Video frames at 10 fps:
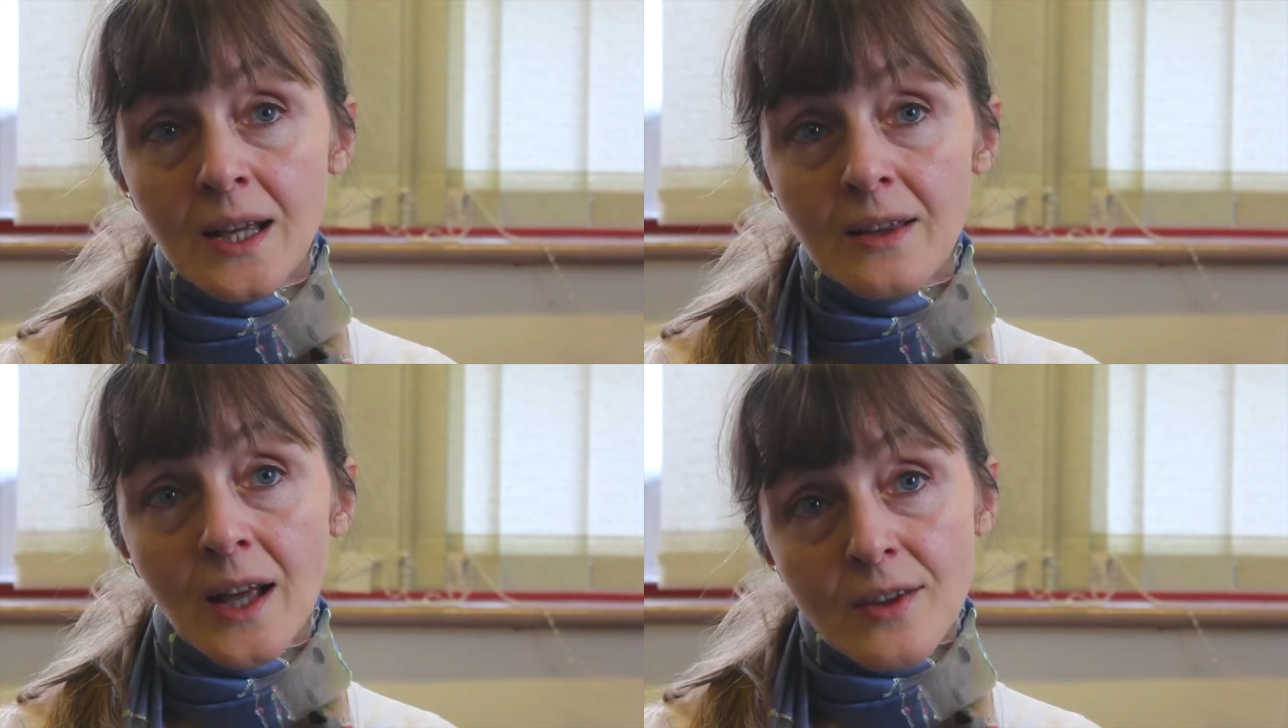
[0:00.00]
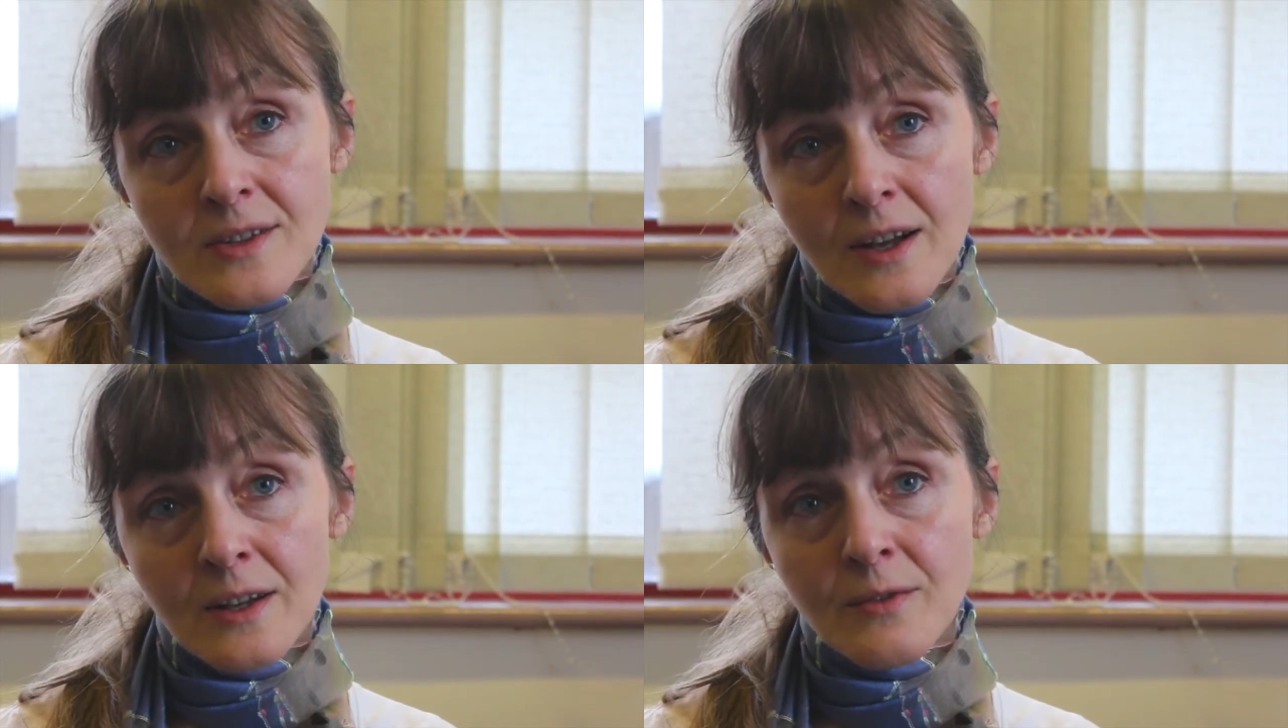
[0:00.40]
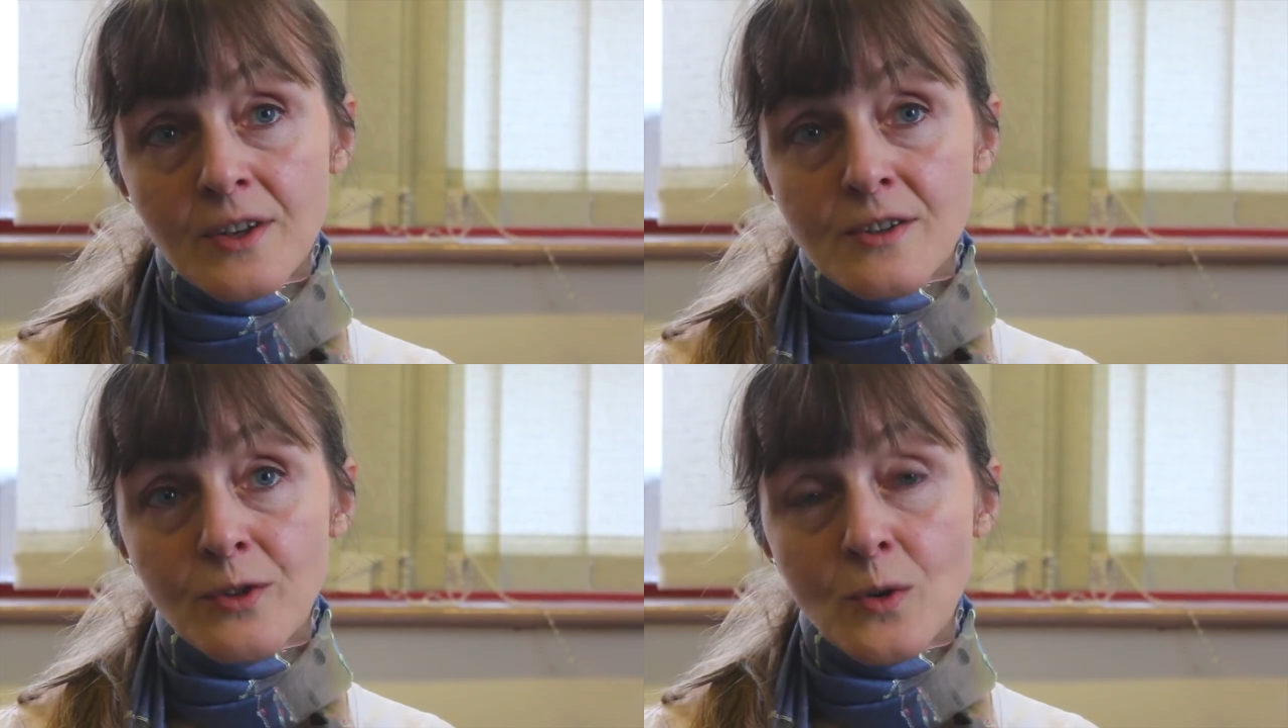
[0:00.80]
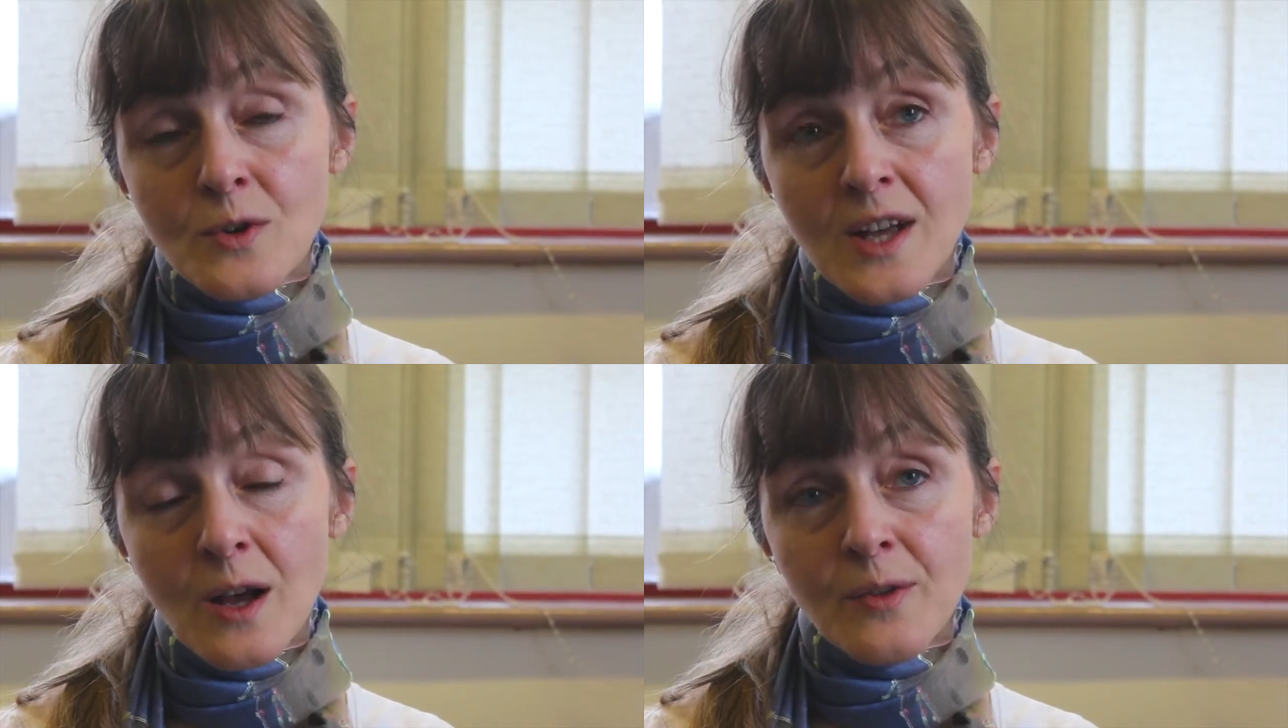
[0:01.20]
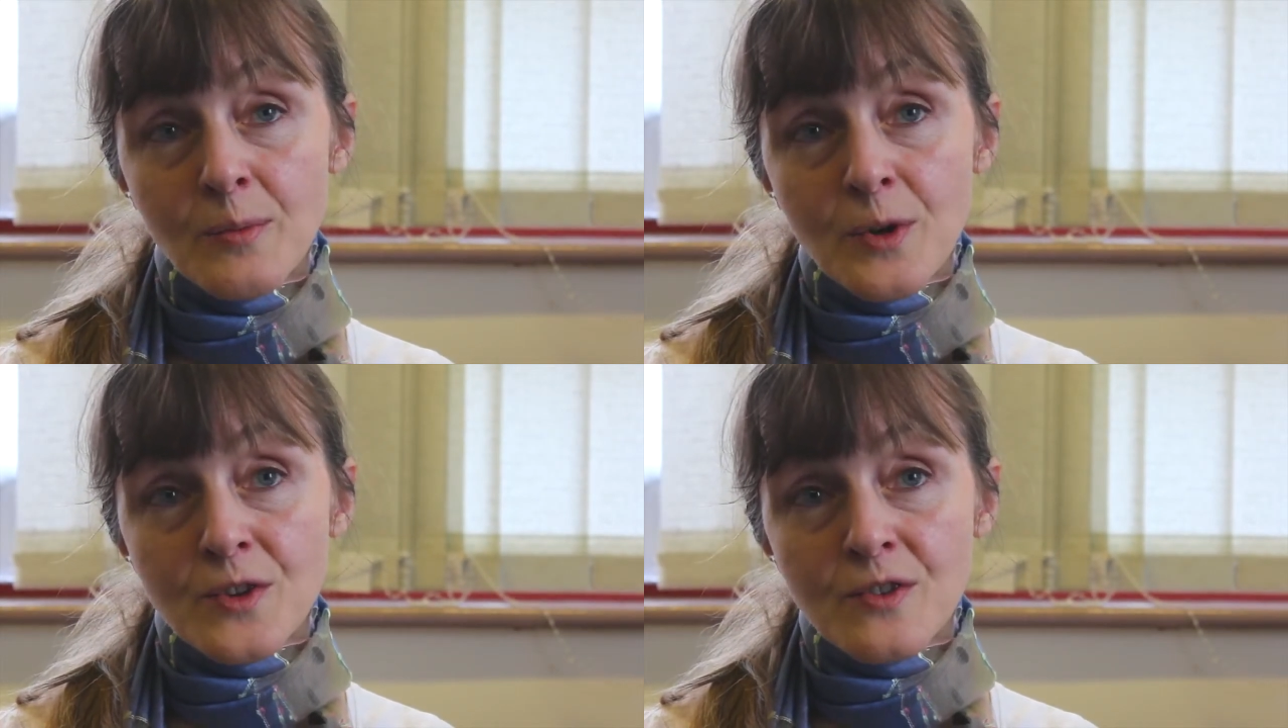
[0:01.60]
The other side of it is, of course, how the
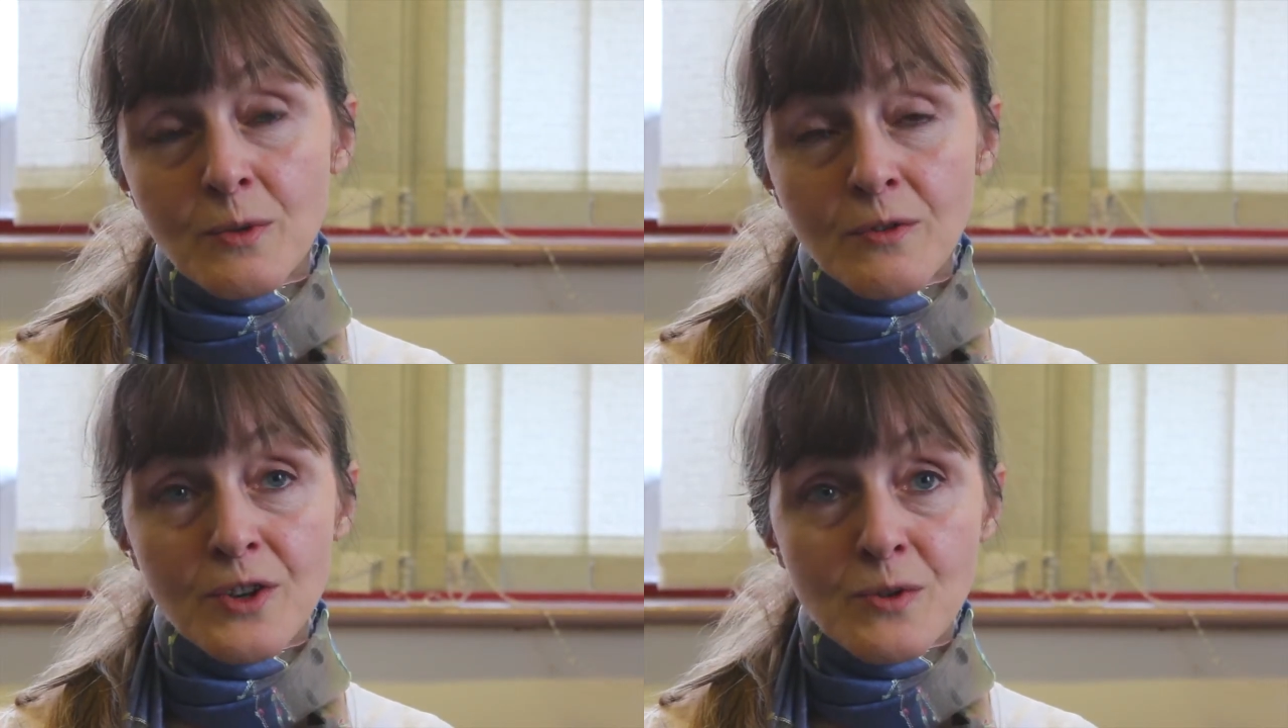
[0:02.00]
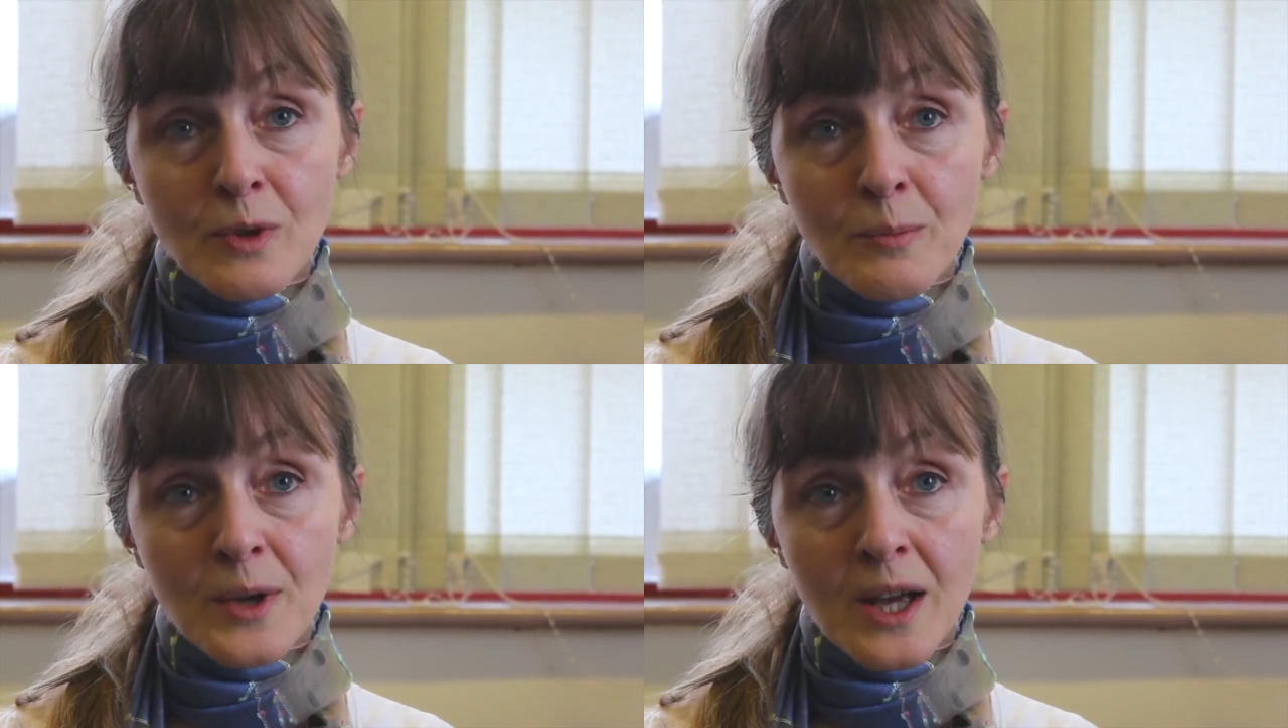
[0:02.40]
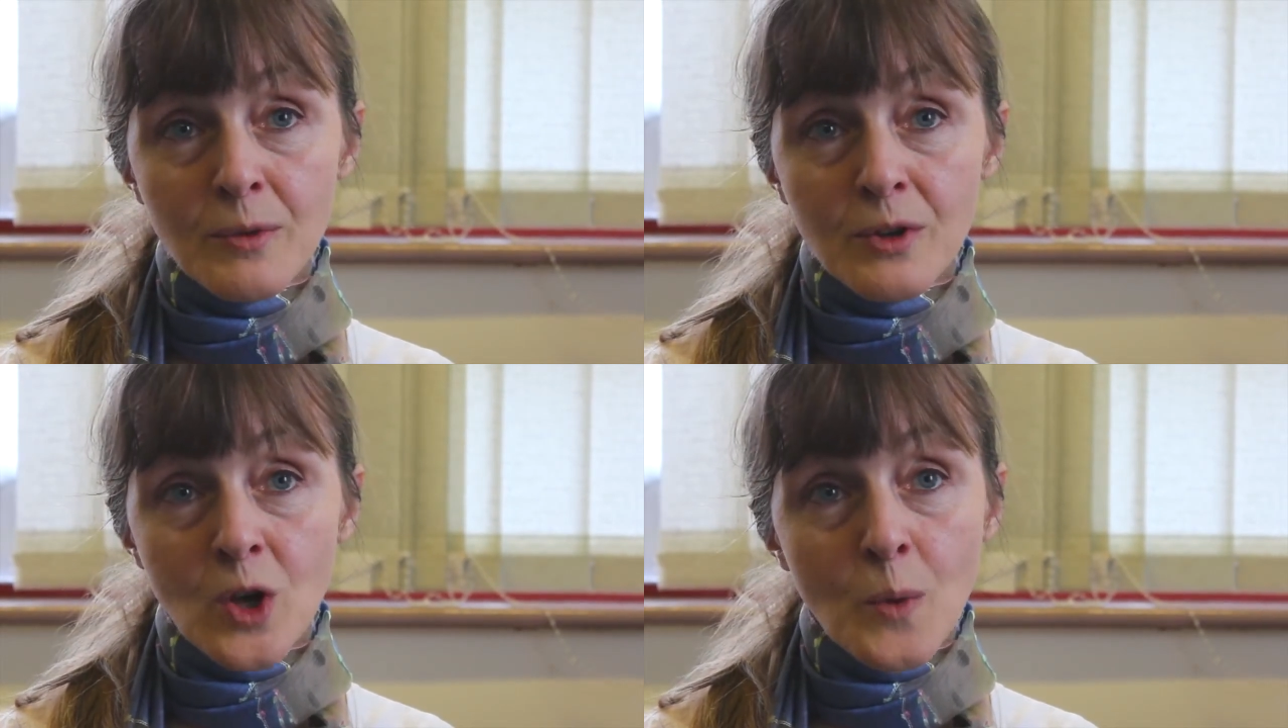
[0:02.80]
person with visual impairment